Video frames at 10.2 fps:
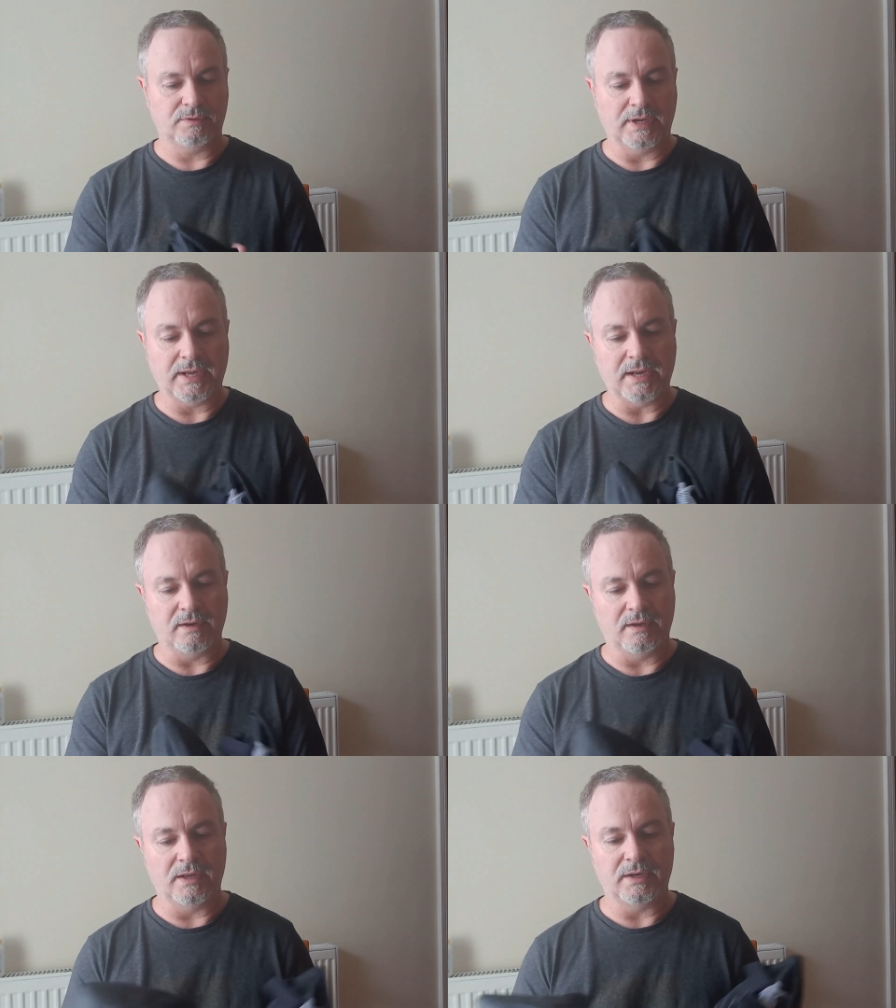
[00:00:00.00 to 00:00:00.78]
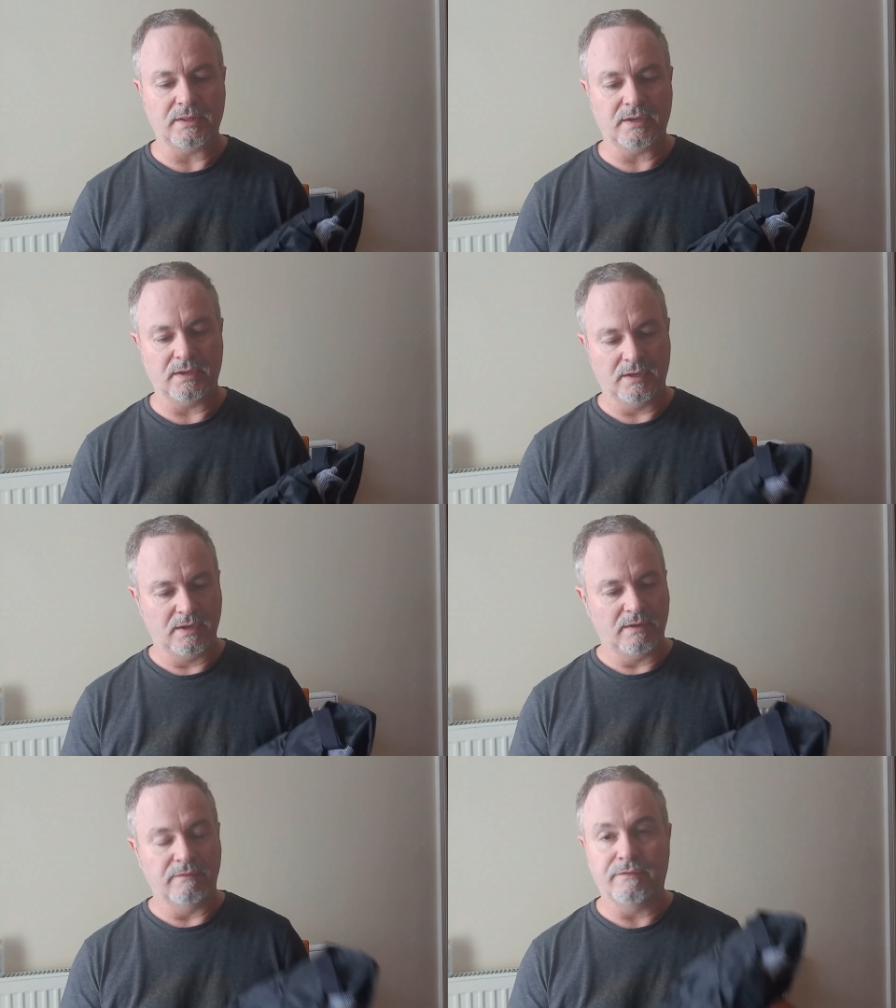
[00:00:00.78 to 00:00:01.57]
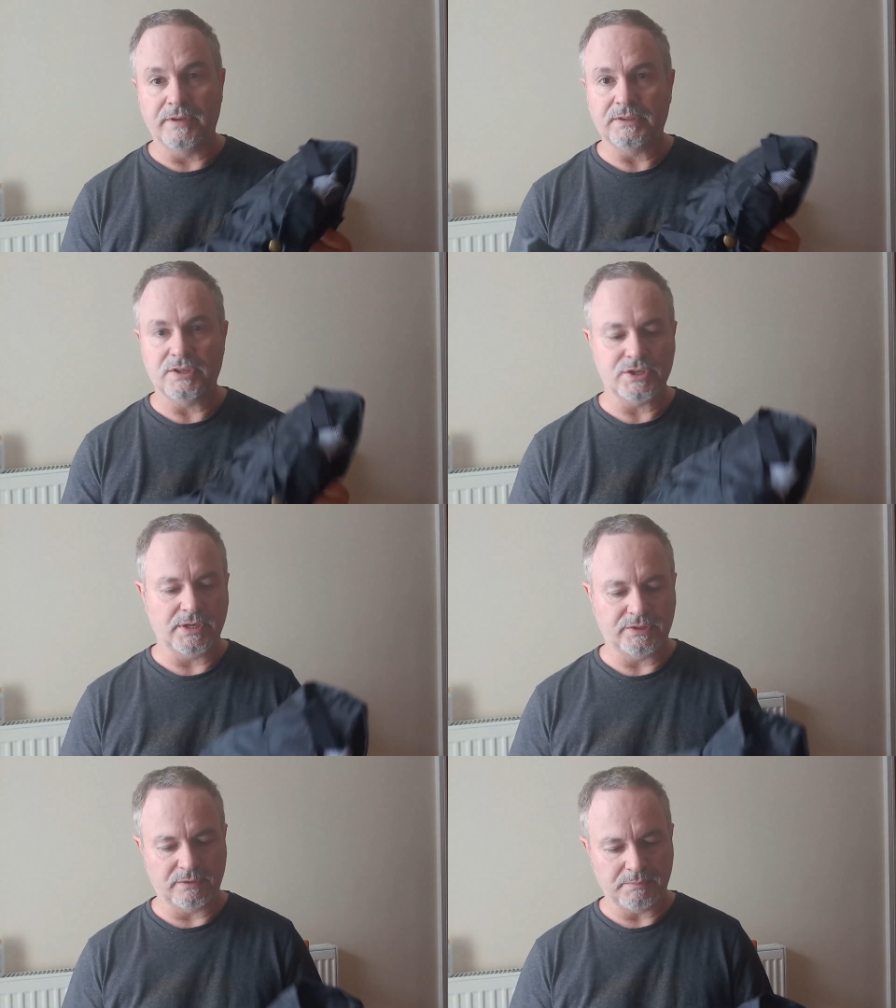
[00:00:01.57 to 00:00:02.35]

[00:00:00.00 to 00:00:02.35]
Again, another vintage item.